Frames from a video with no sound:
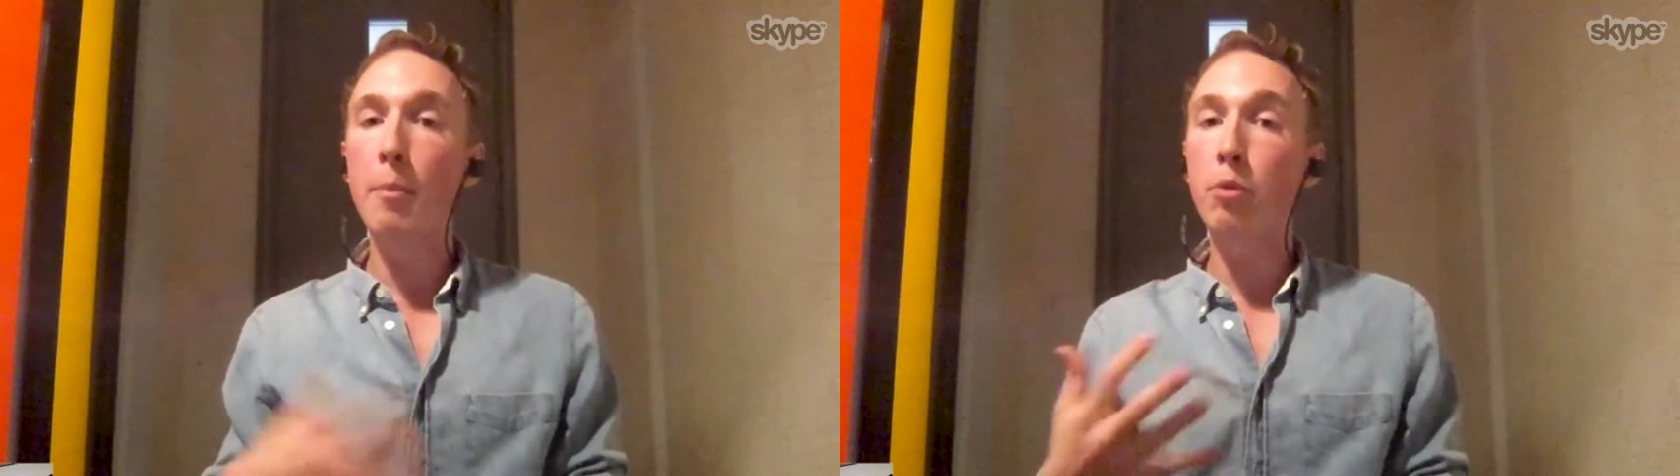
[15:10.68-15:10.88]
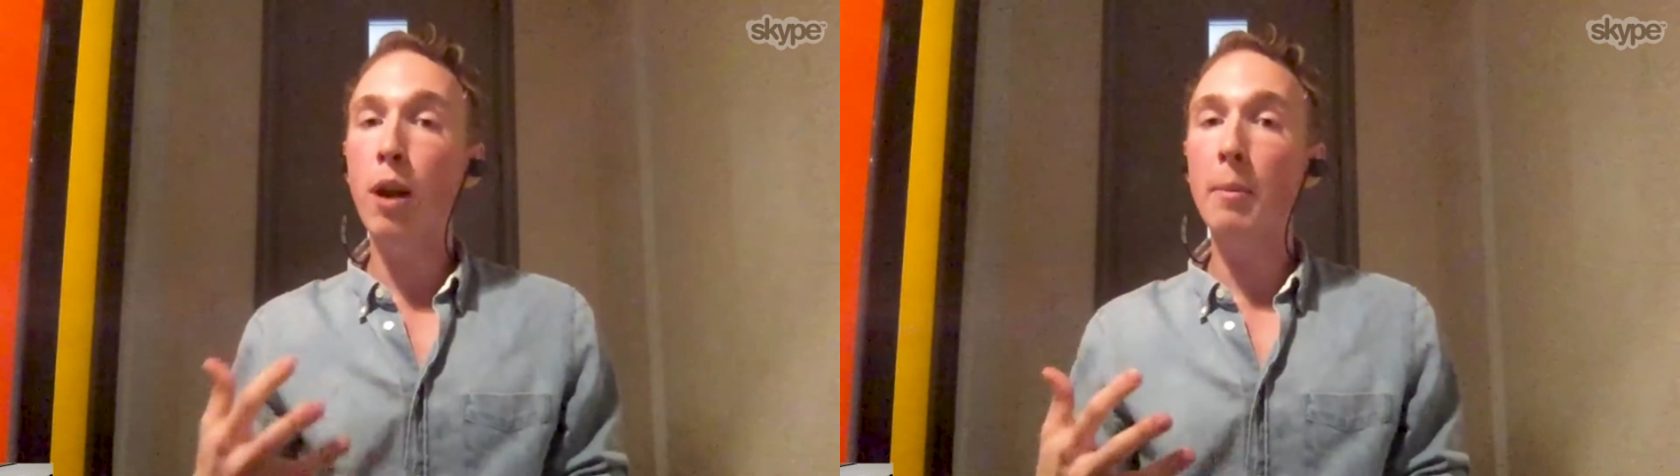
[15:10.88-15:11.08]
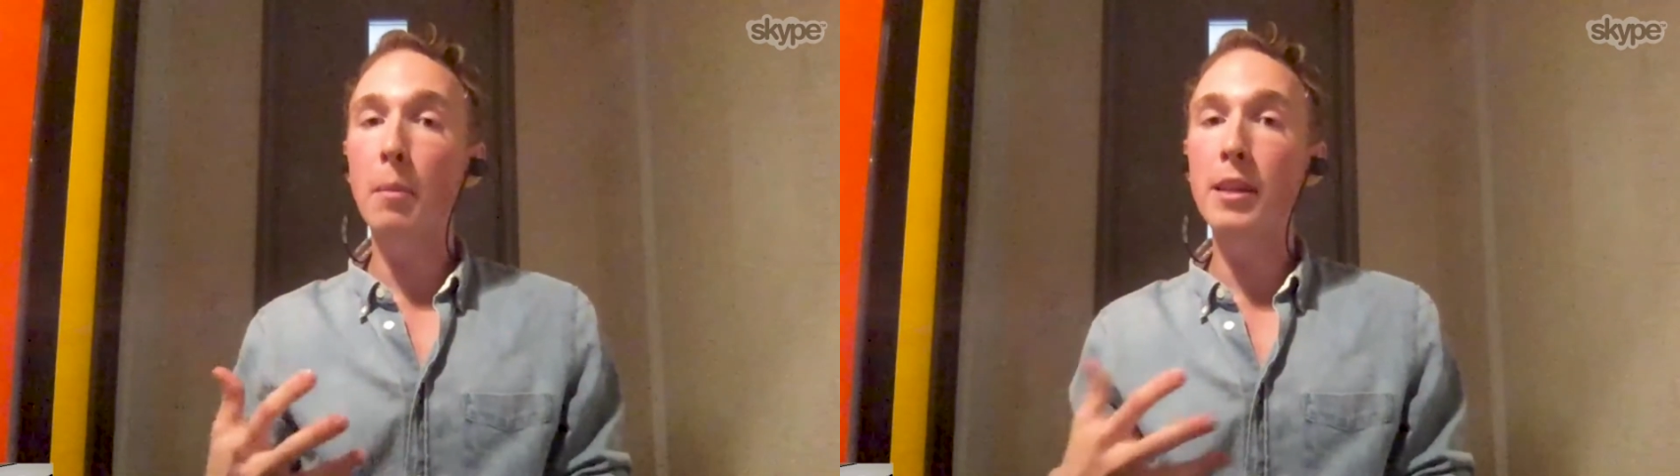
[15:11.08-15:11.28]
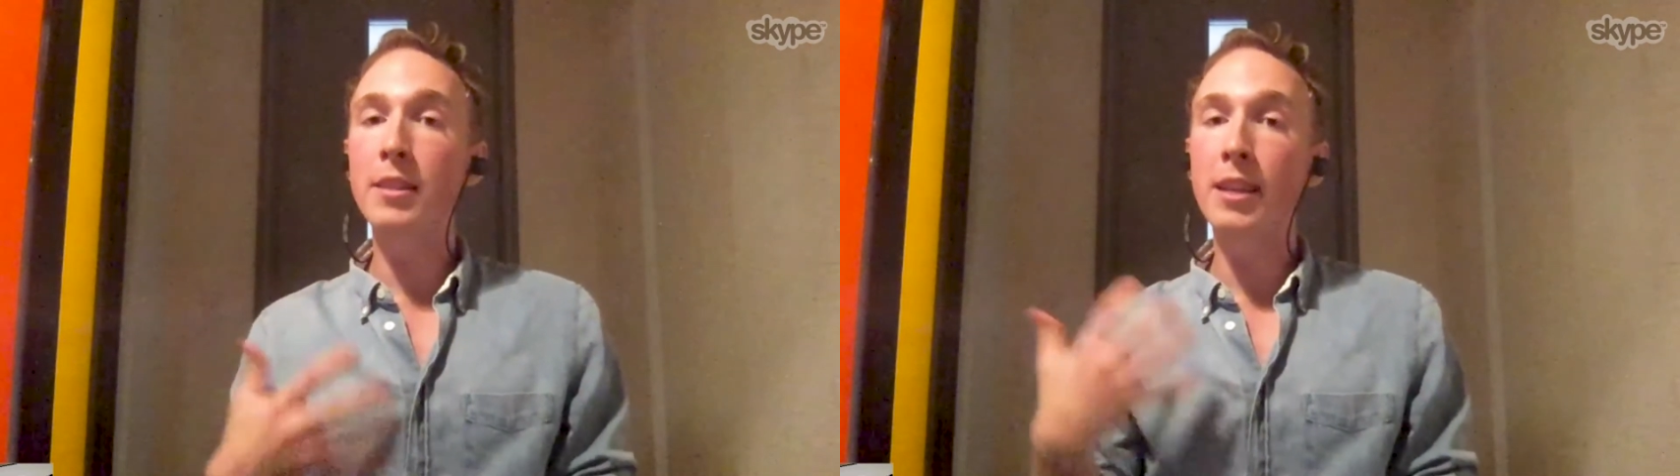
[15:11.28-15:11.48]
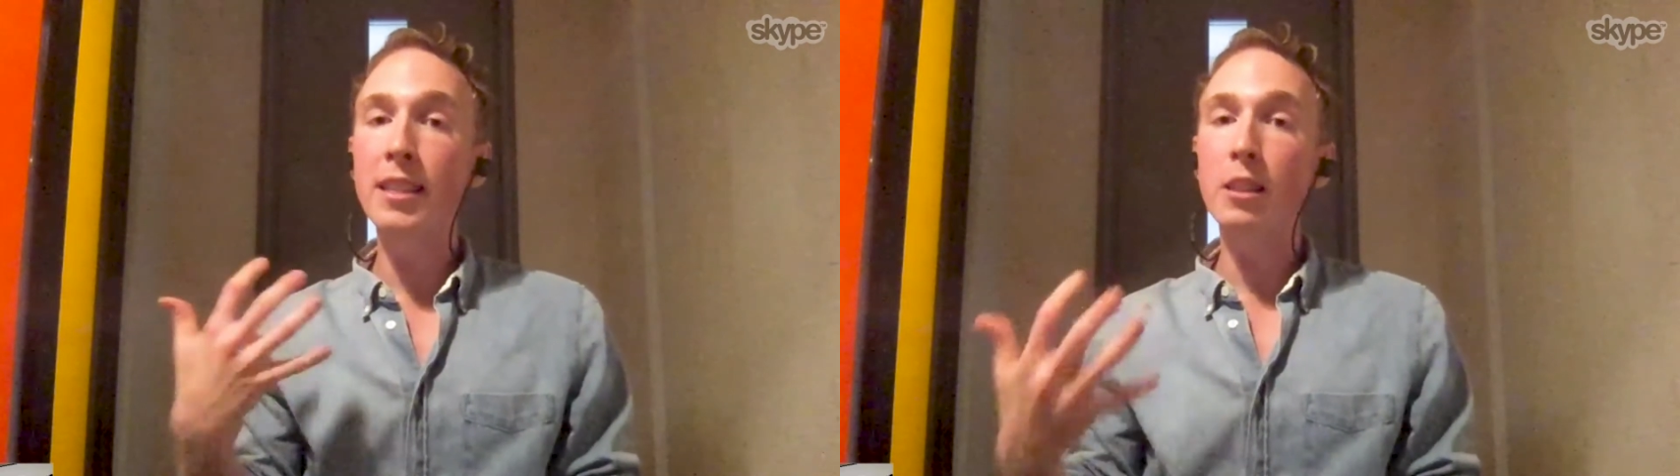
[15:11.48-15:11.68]
The problem
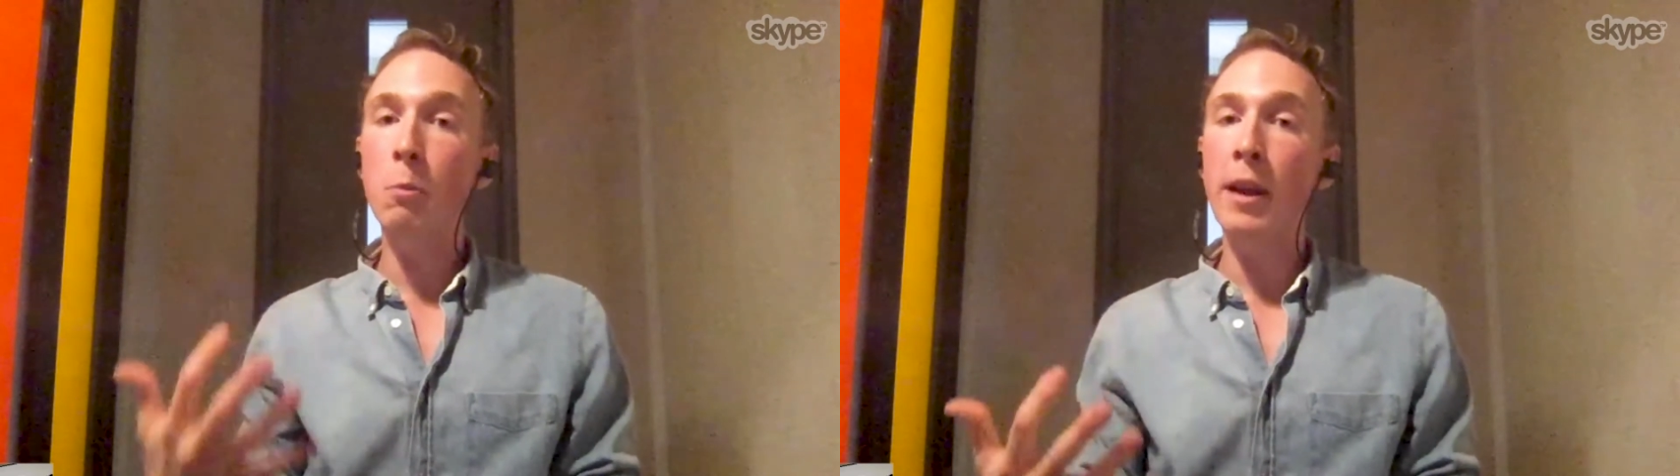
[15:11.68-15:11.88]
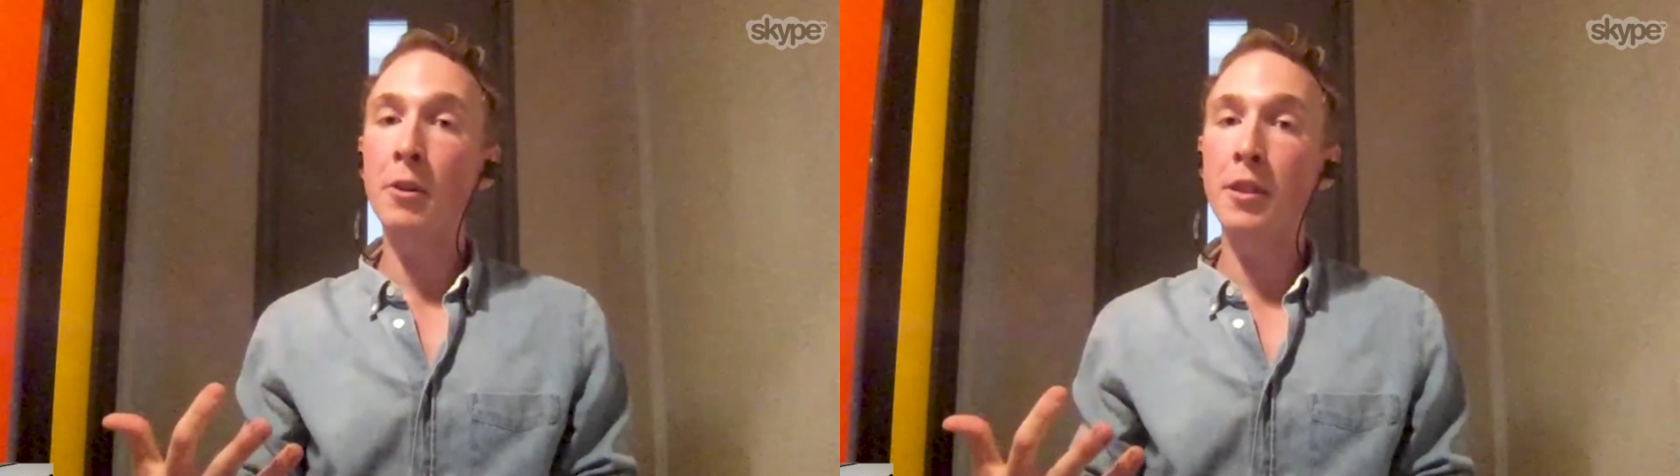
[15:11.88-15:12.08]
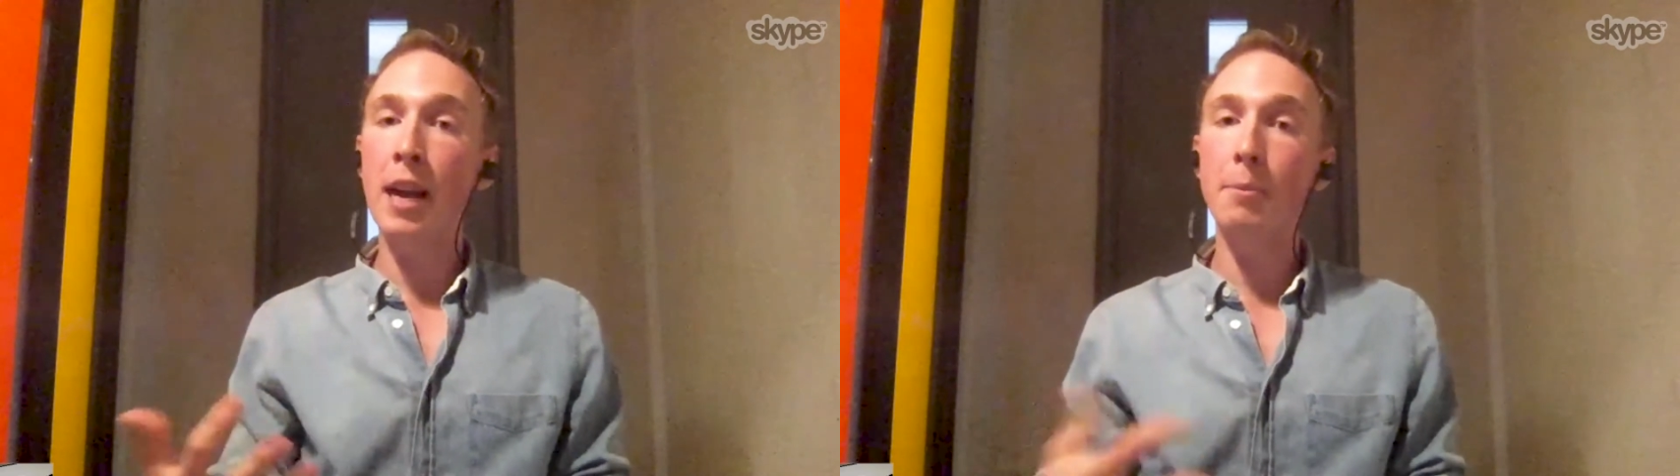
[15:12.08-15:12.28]
is that these Rails